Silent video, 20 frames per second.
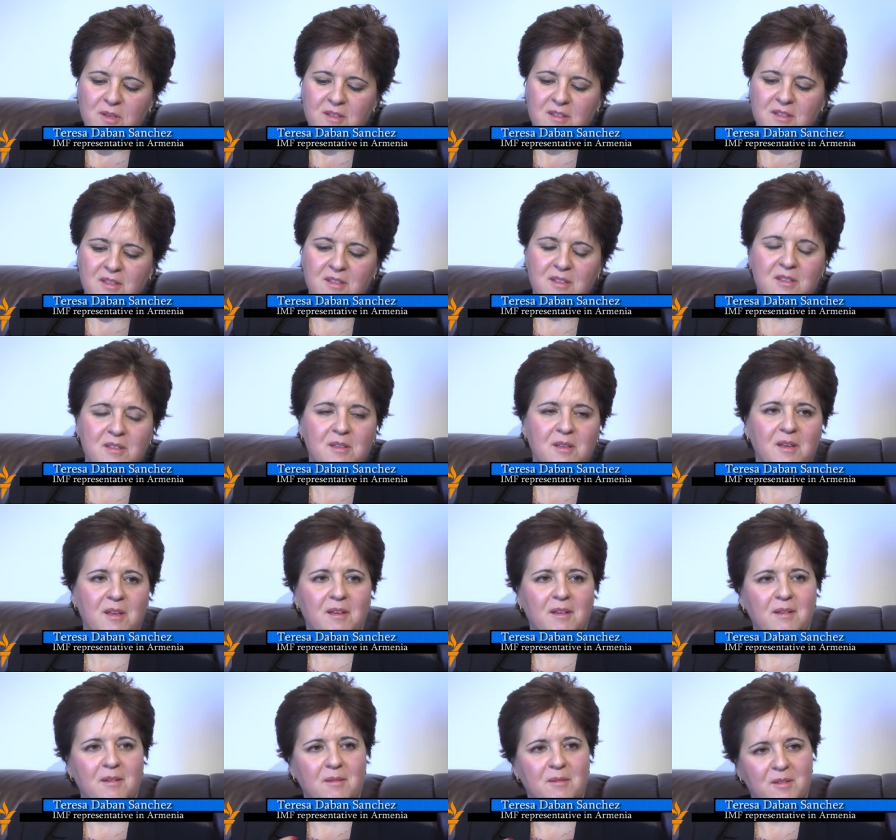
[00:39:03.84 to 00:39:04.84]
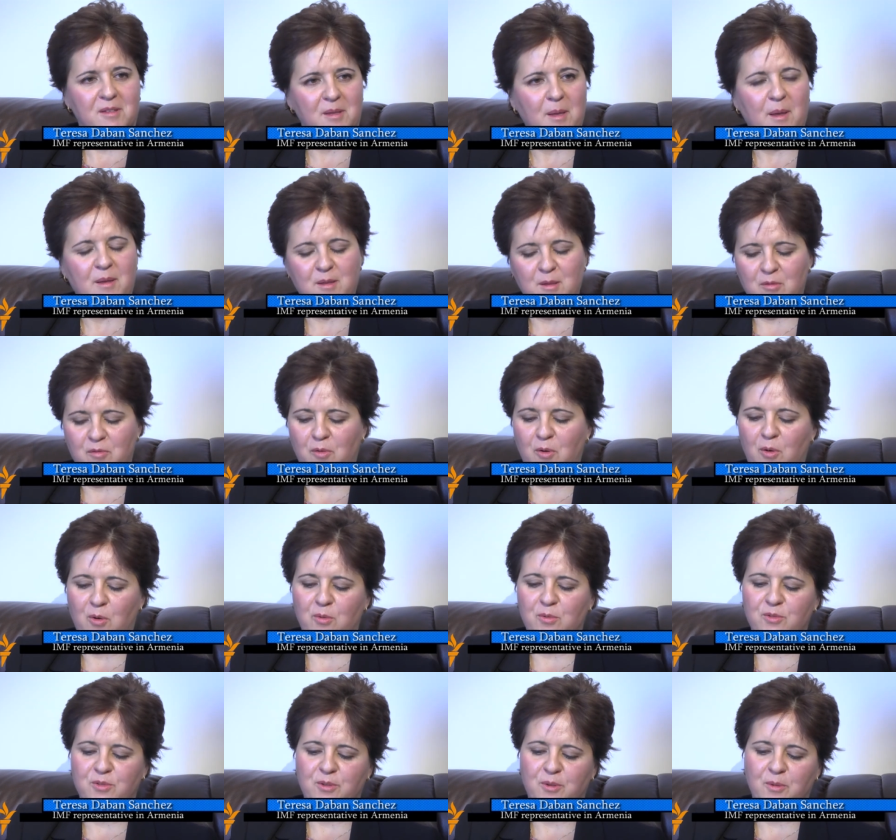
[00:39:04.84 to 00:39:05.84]
is this excessive
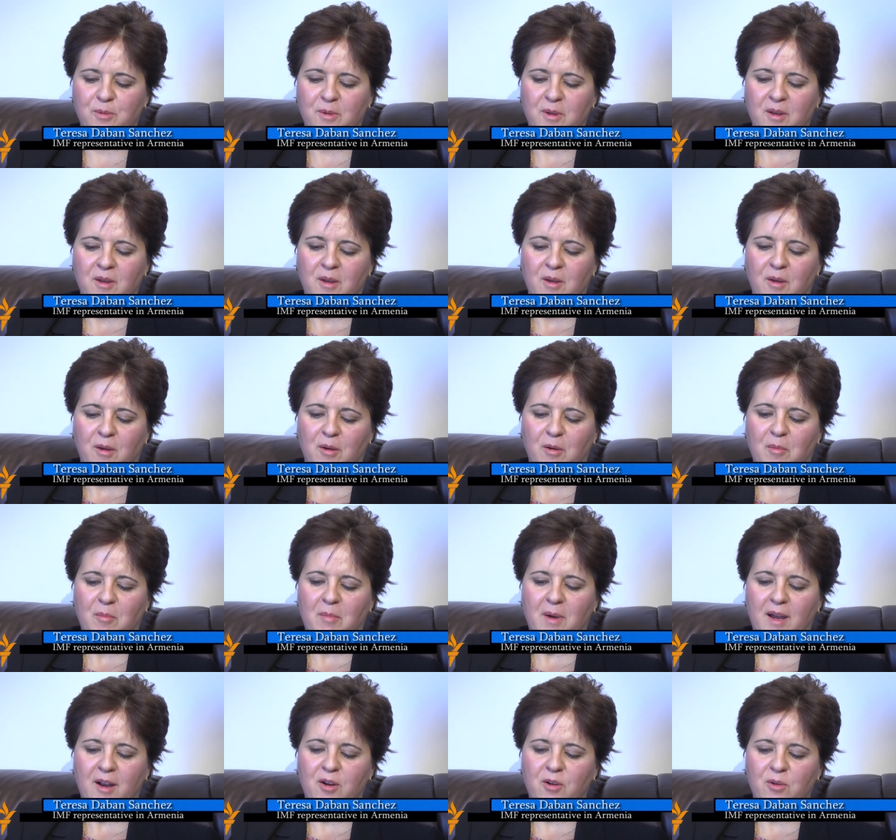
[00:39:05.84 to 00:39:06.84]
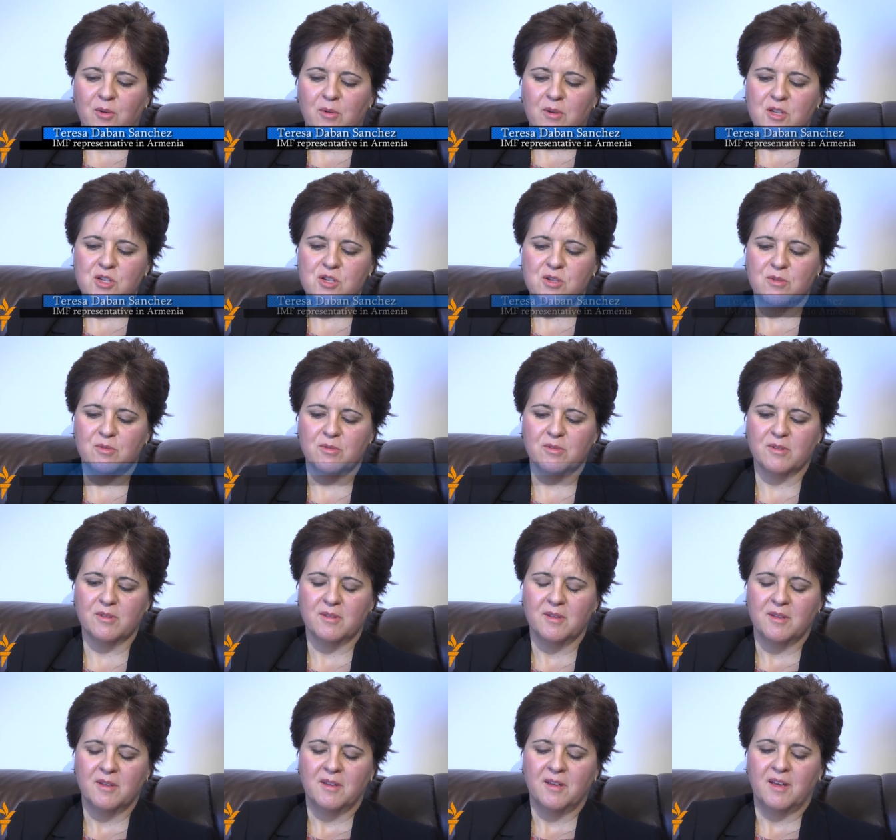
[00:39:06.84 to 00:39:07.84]
focus on macro issues,
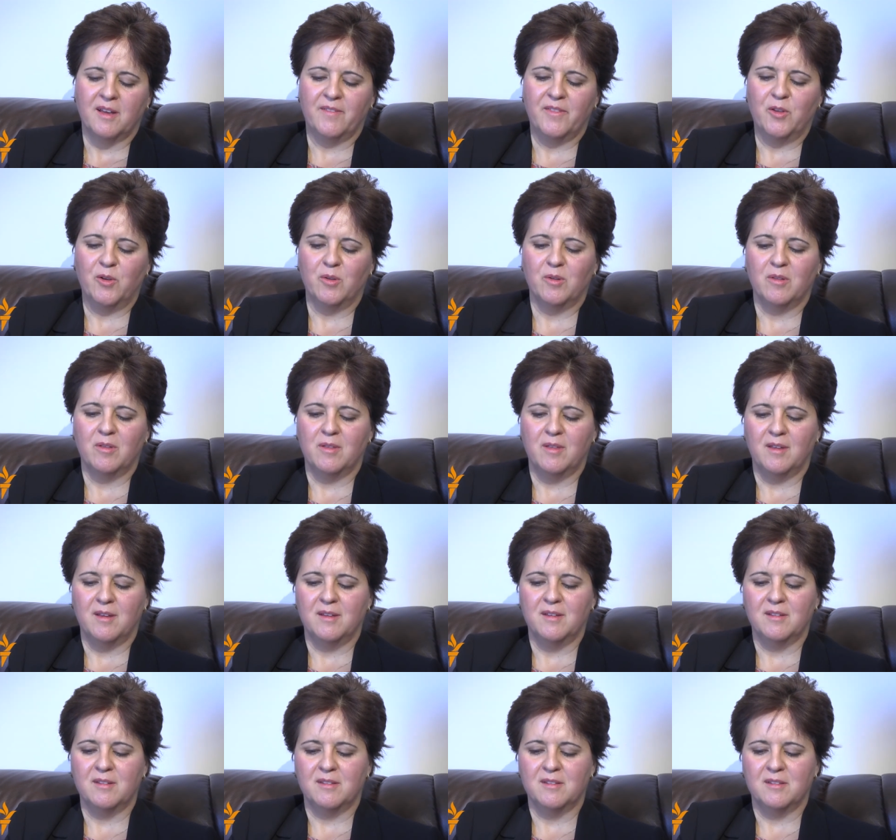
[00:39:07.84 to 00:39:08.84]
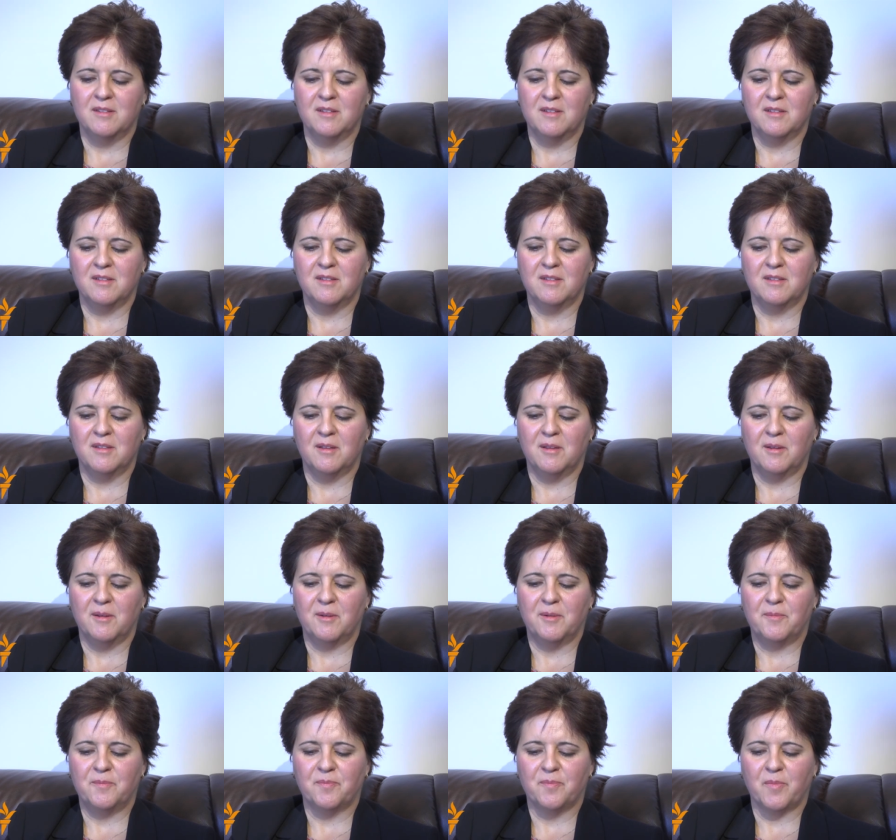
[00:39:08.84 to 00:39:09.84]
and the other thing is this
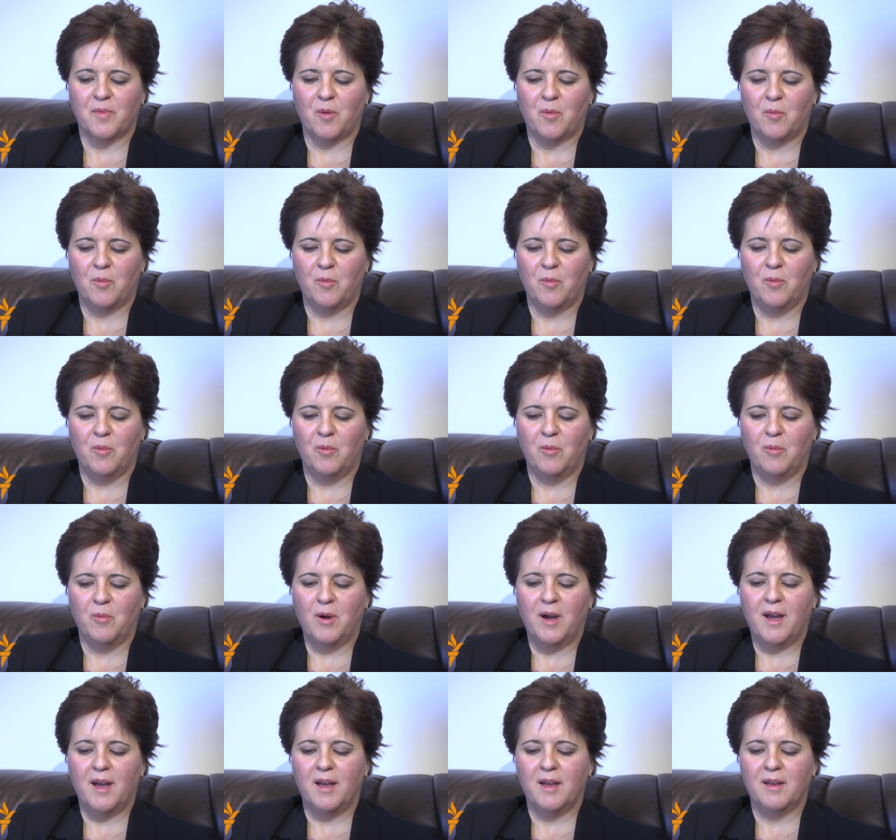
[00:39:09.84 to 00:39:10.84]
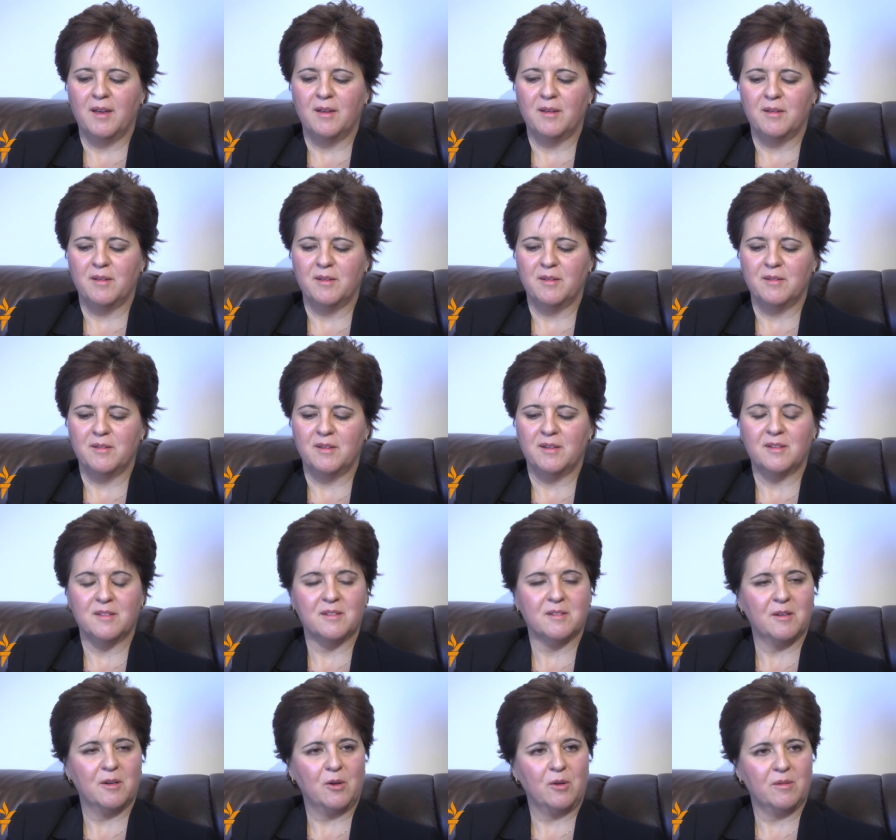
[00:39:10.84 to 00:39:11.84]
why there are
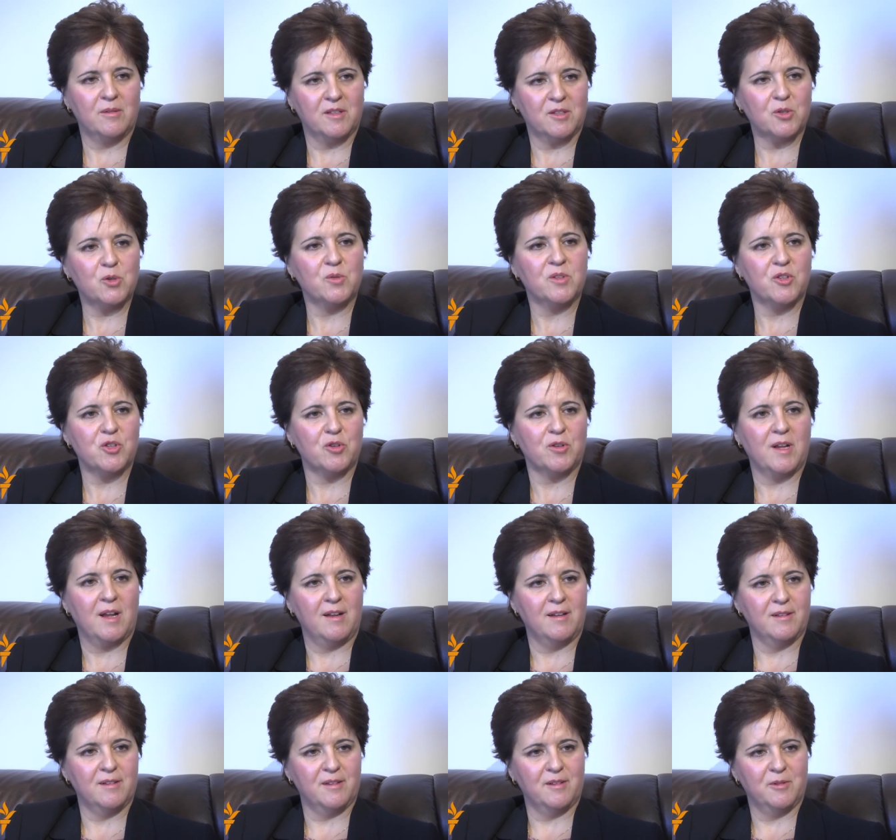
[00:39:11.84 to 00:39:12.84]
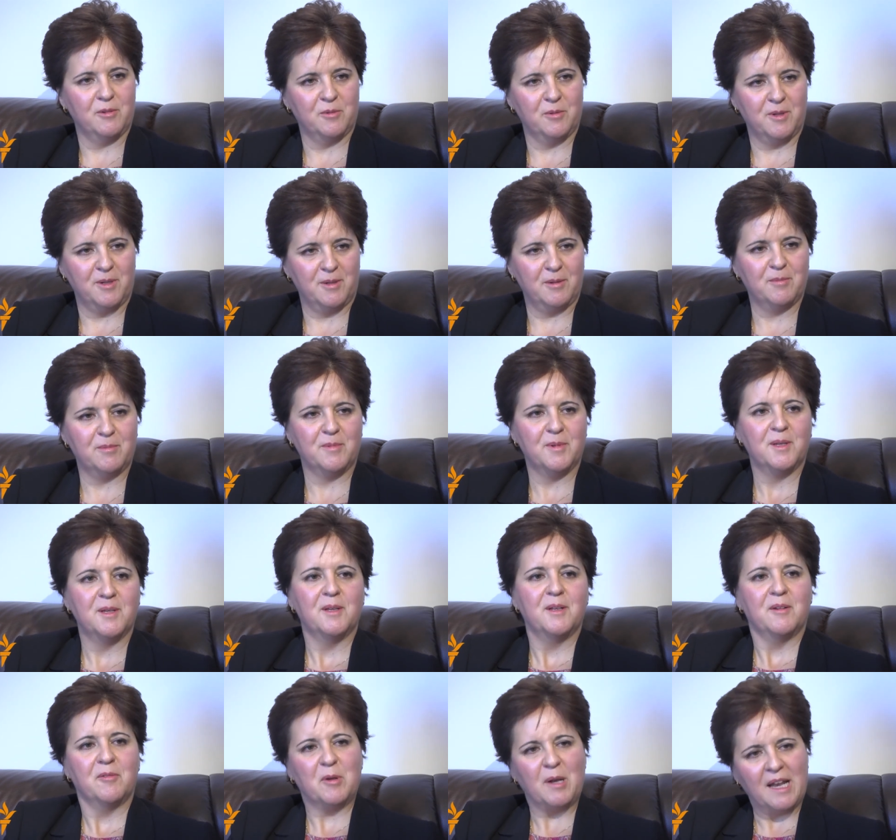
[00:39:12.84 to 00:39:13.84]
some these conditionalities. They are
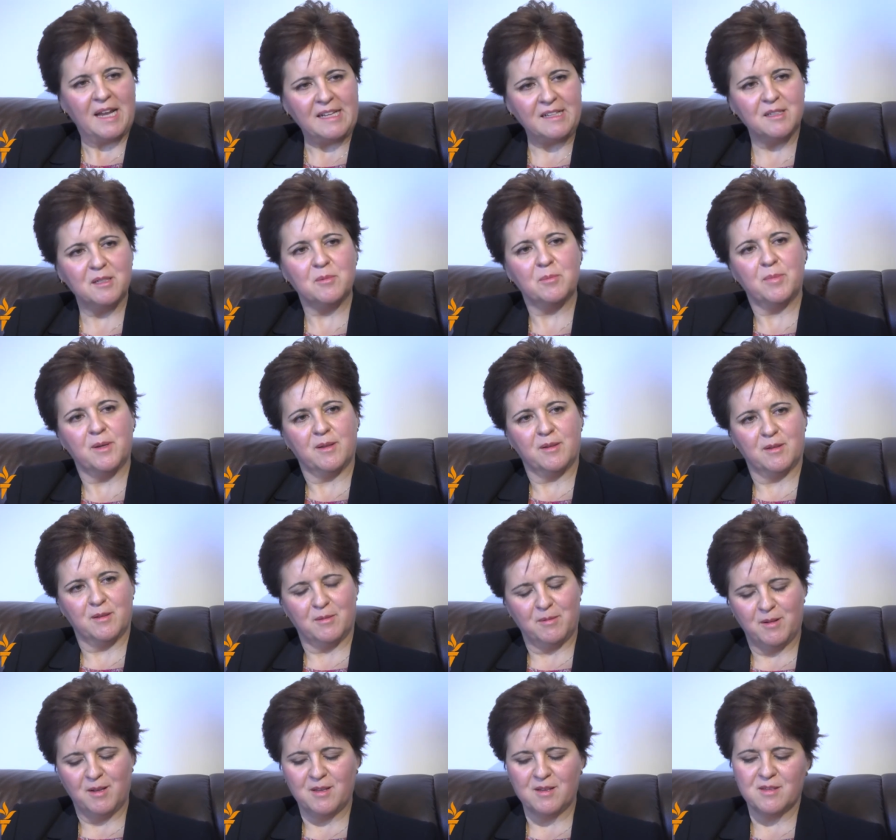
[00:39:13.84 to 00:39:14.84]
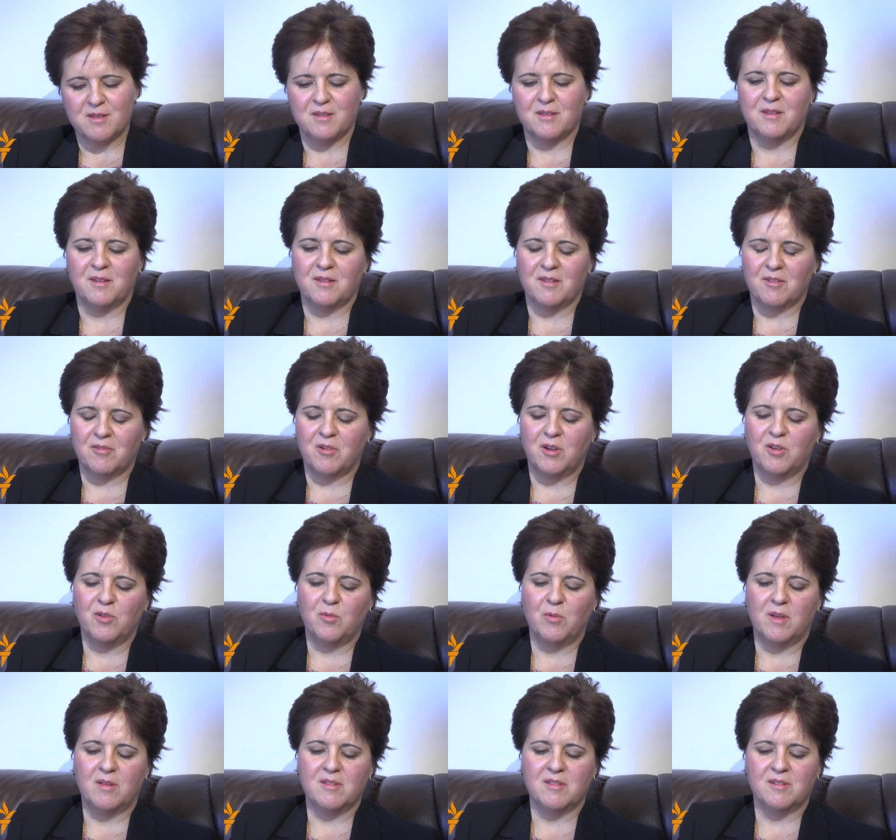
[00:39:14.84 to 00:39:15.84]
related, but let's try
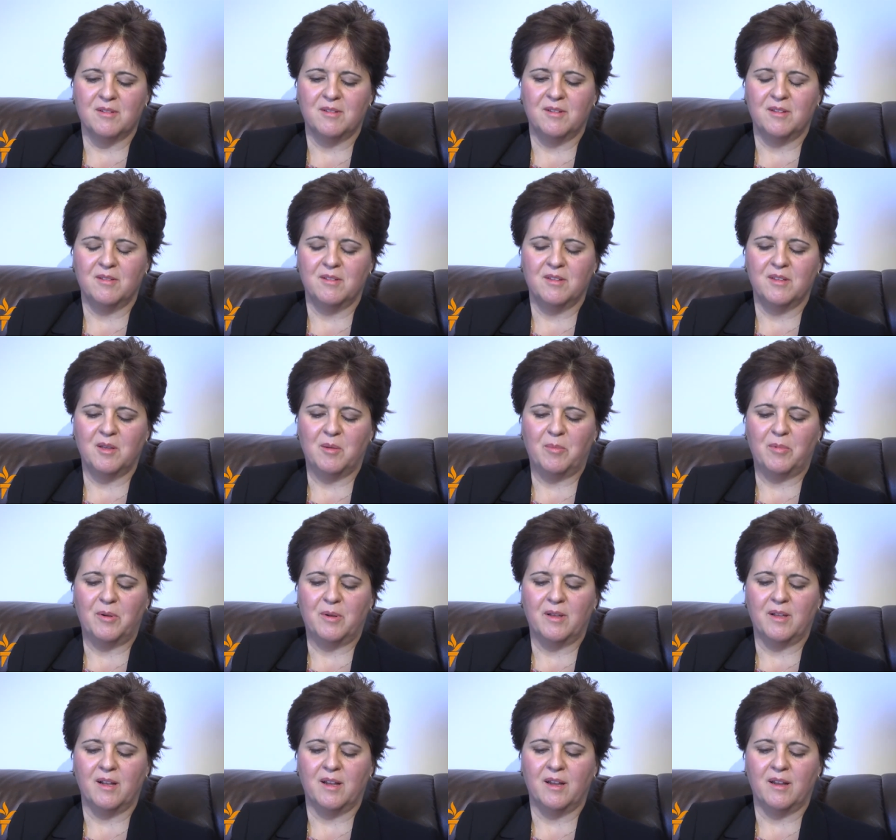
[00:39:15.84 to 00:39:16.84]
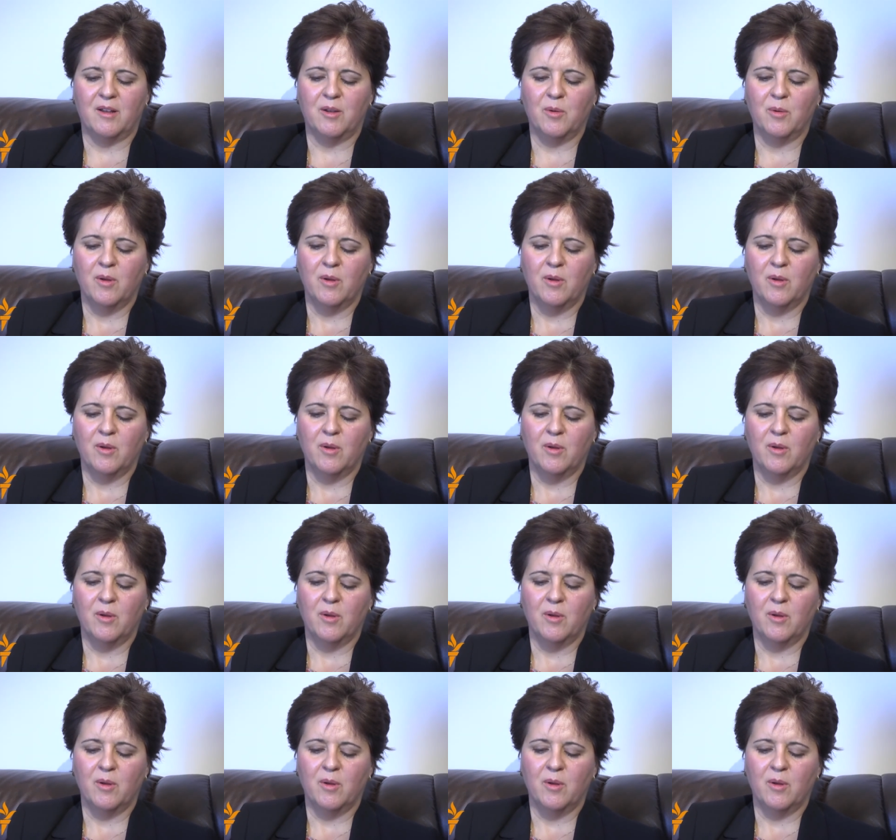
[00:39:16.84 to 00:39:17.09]
to answer them separately.